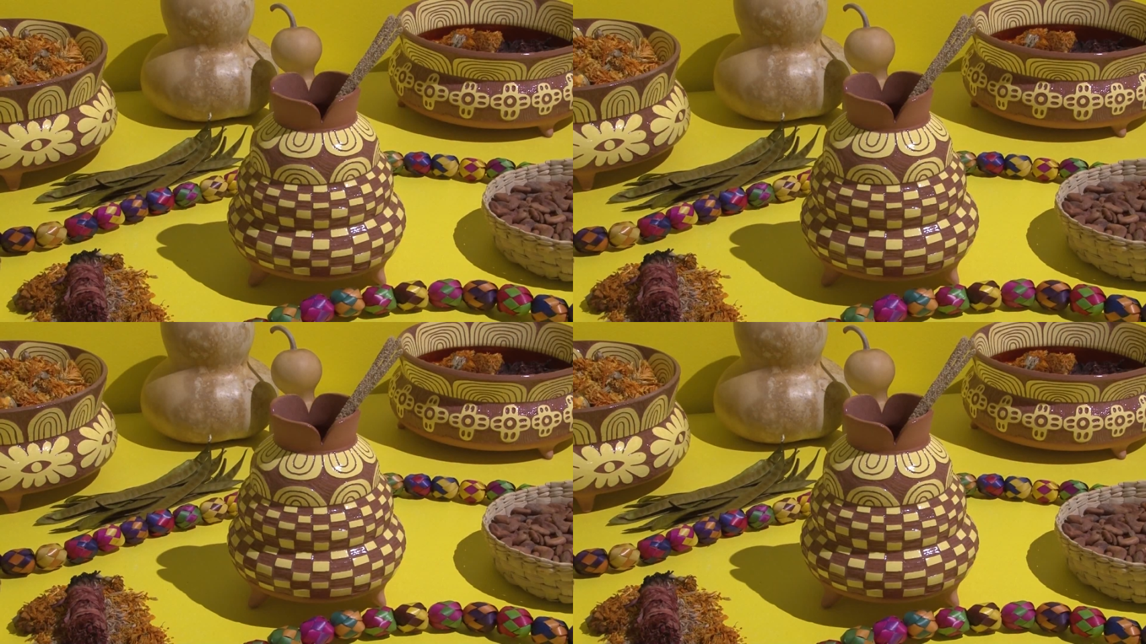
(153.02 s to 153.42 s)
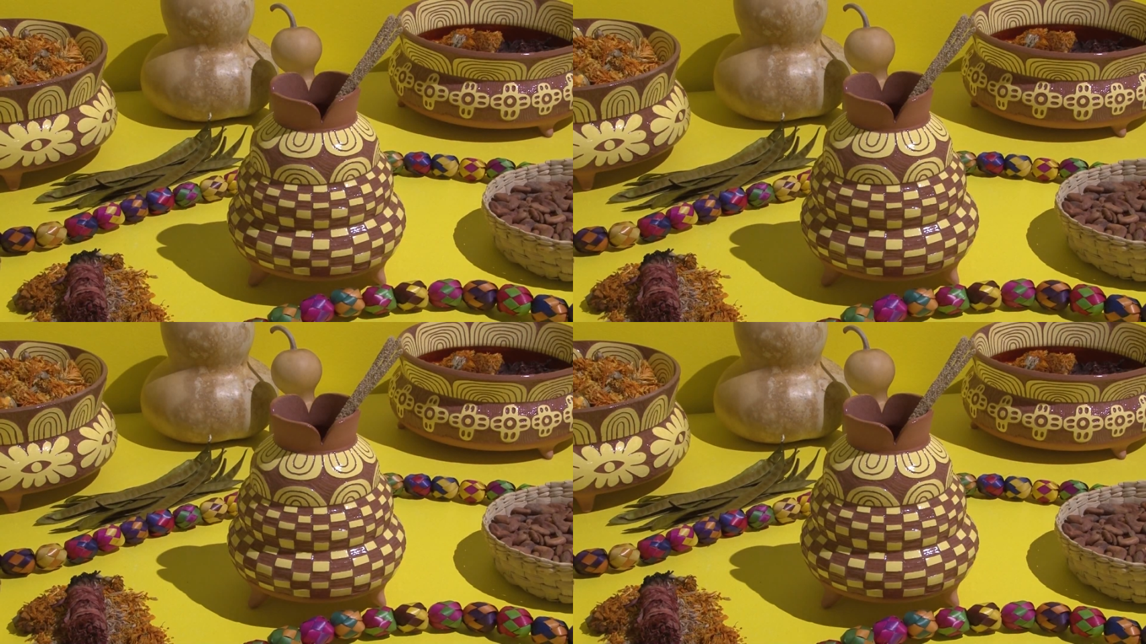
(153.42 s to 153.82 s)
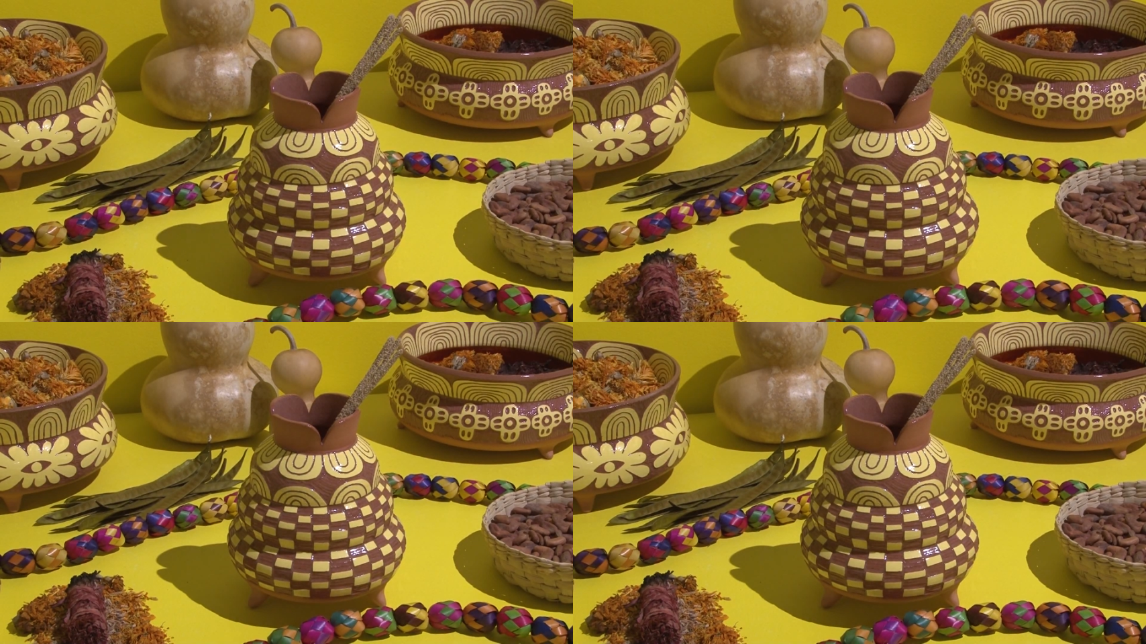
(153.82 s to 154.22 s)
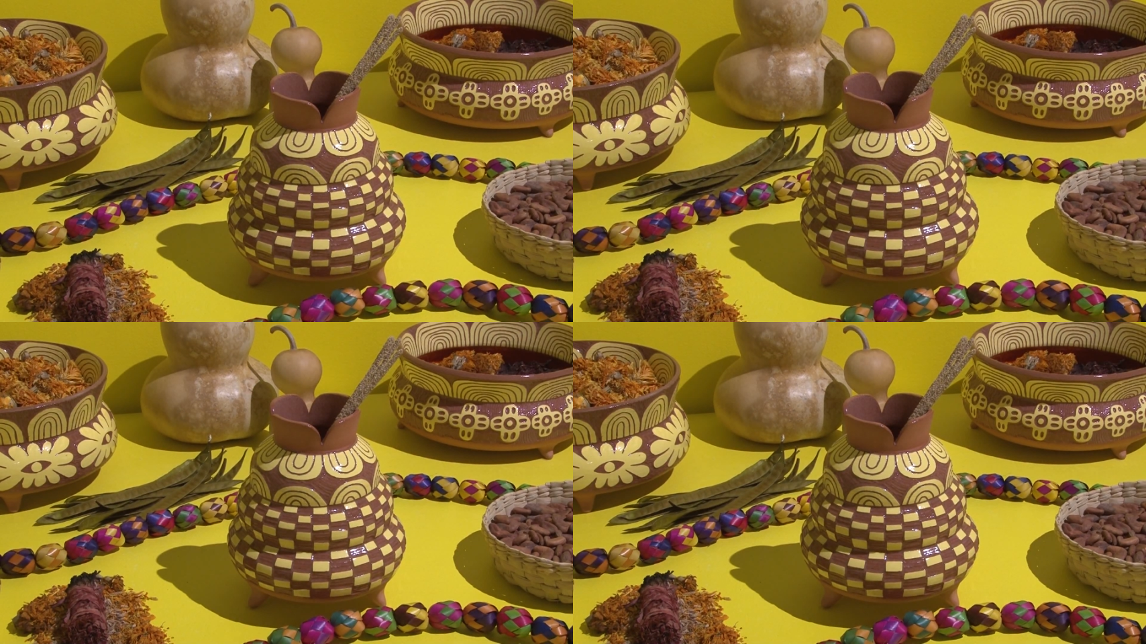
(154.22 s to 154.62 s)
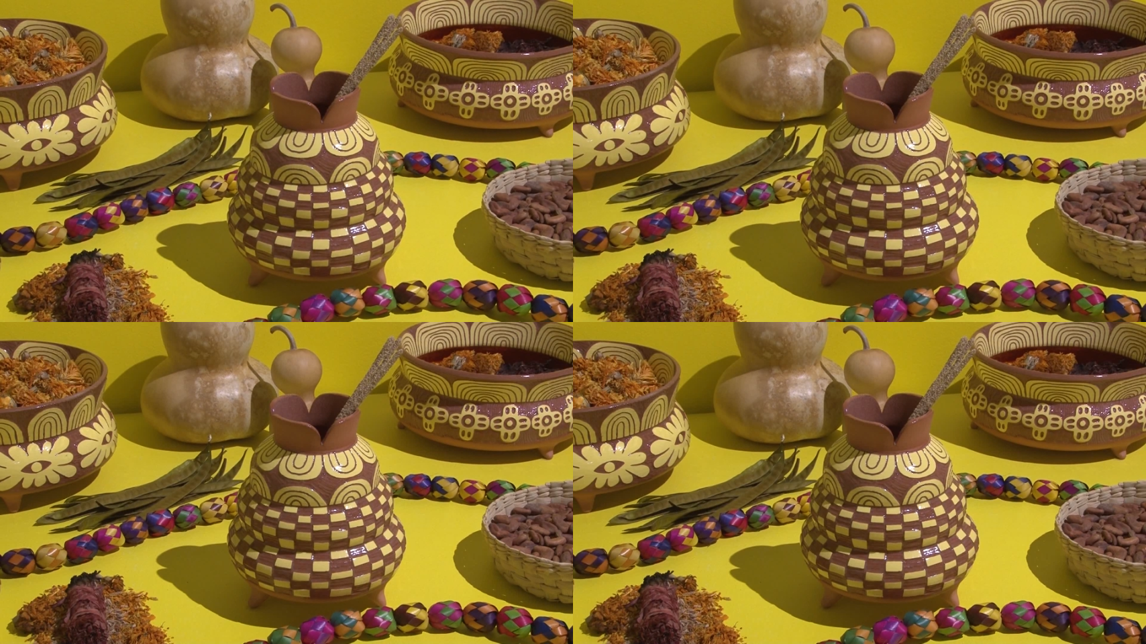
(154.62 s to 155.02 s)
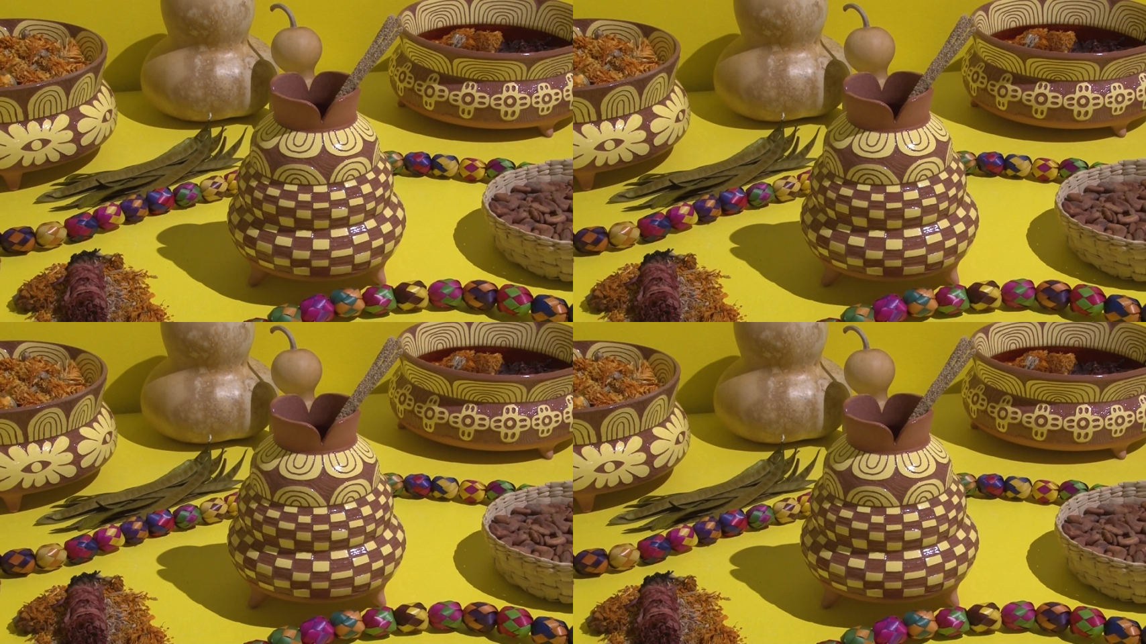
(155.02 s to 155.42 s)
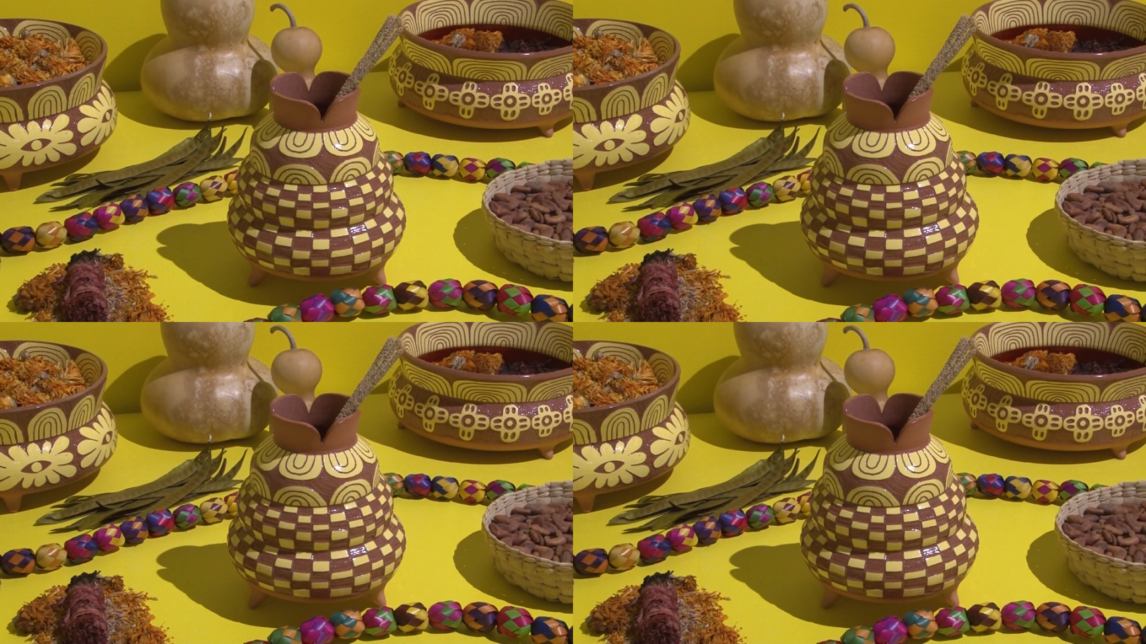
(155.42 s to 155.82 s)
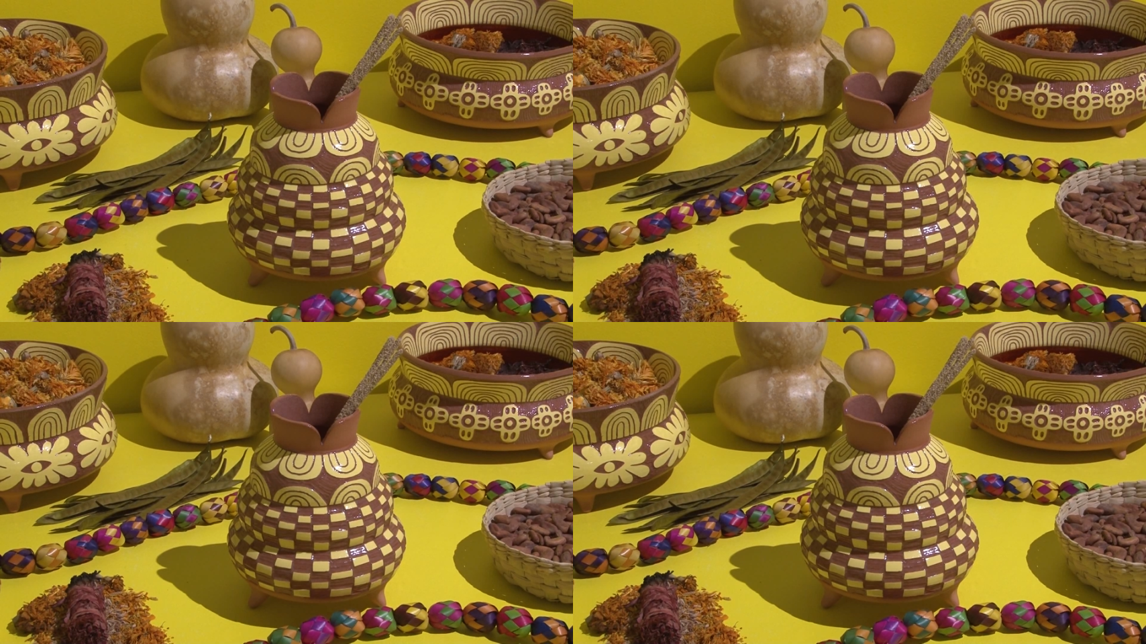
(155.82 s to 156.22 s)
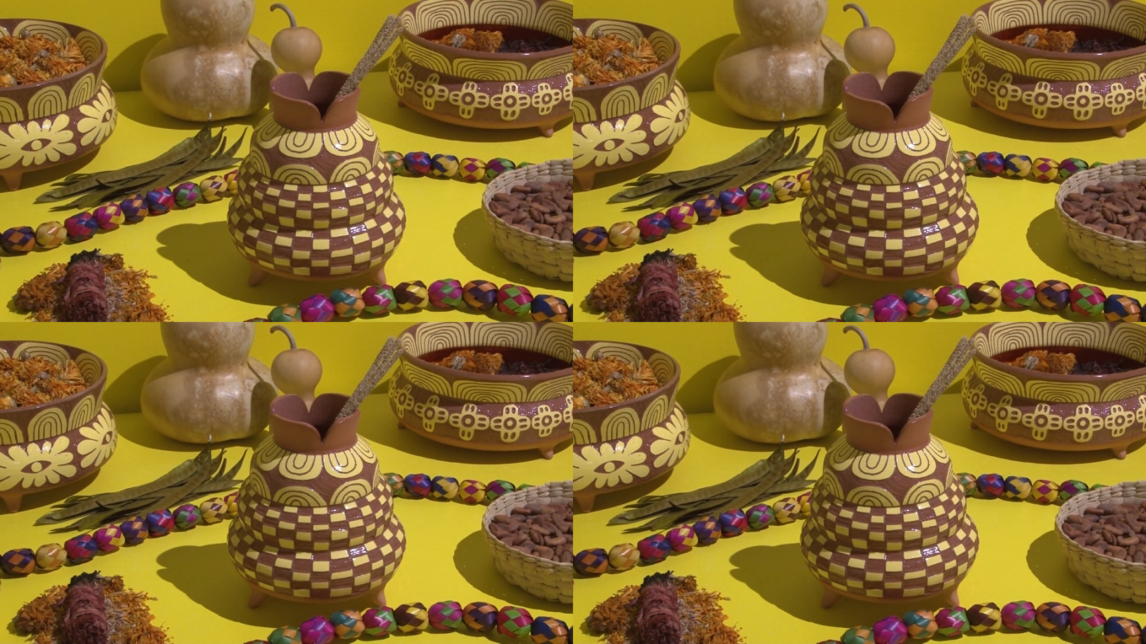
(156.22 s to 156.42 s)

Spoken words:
No face is visible, so there are no lips to read.